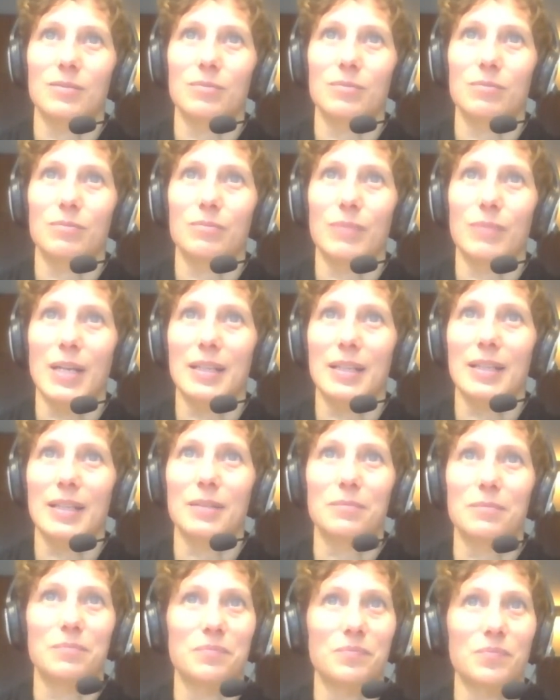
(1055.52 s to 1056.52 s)

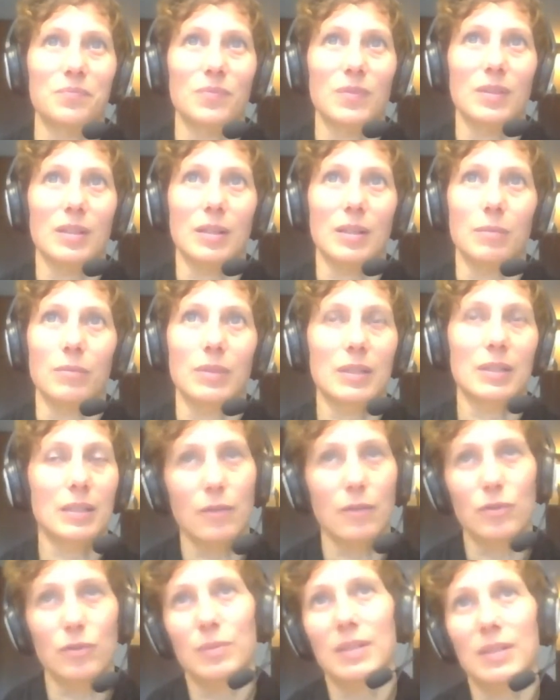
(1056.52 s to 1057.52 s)
many
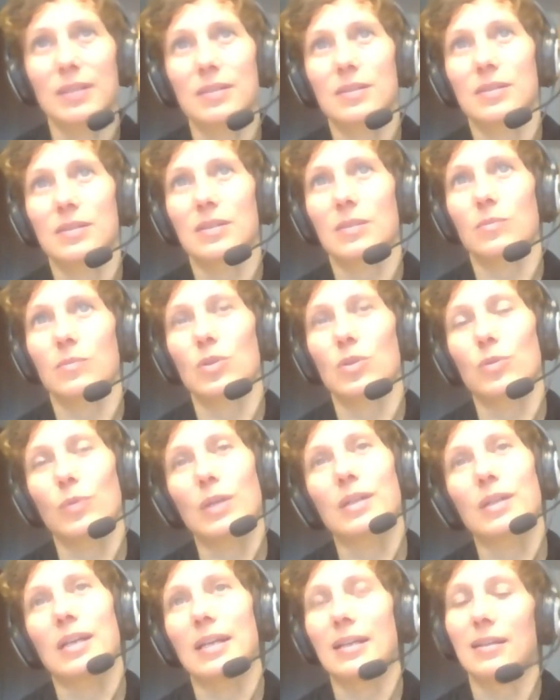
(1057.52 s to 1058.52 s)
governments, on the
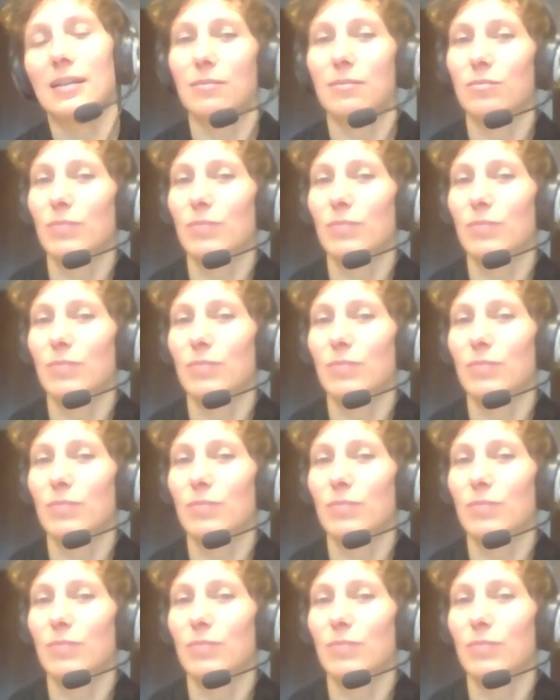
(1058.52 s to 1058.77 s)
one hand,